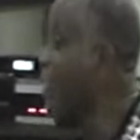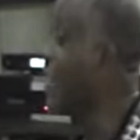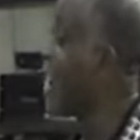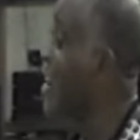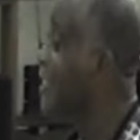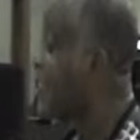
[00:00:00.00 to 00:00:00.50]
the
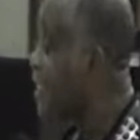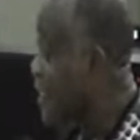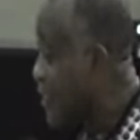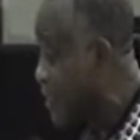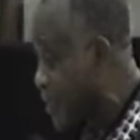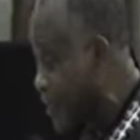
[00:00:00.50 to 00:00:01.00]

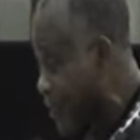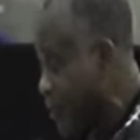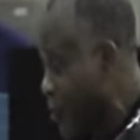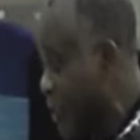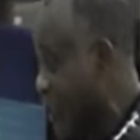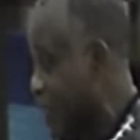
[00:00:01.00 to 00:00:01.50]
18th,
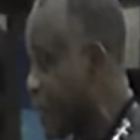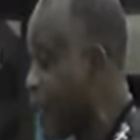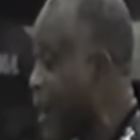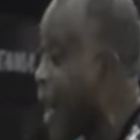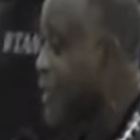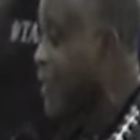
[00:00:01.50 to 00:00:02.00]
which is the
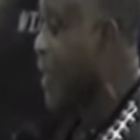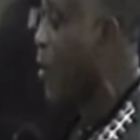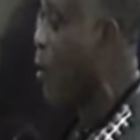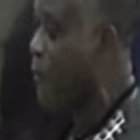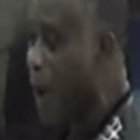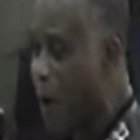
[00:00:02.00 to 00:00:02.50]
last day
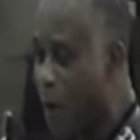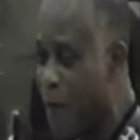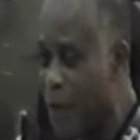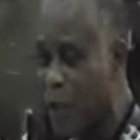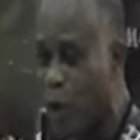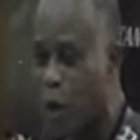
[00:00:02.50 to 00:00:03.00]
of our
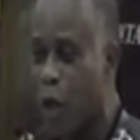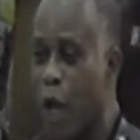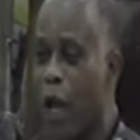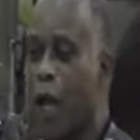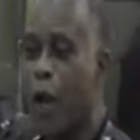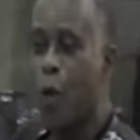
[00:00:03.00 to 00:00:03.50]
convention,
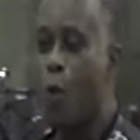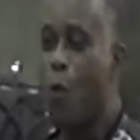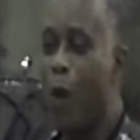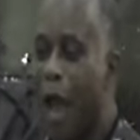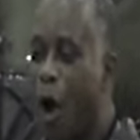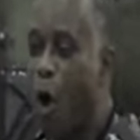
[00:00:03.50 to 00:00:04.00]

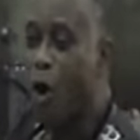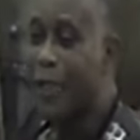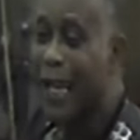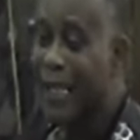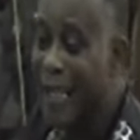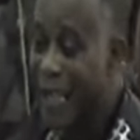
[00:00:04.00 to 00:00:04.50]
we are
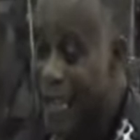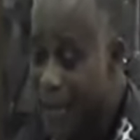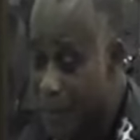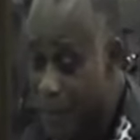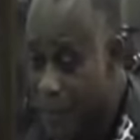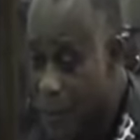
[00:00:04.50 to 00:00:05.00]
ordaining
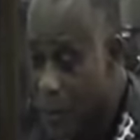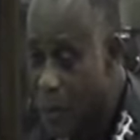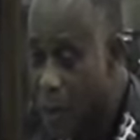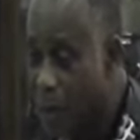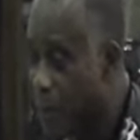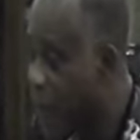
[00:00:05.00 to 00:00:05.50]
him
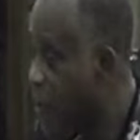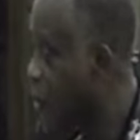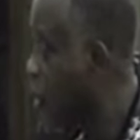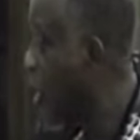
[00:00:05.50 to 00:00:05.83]
to the ministry.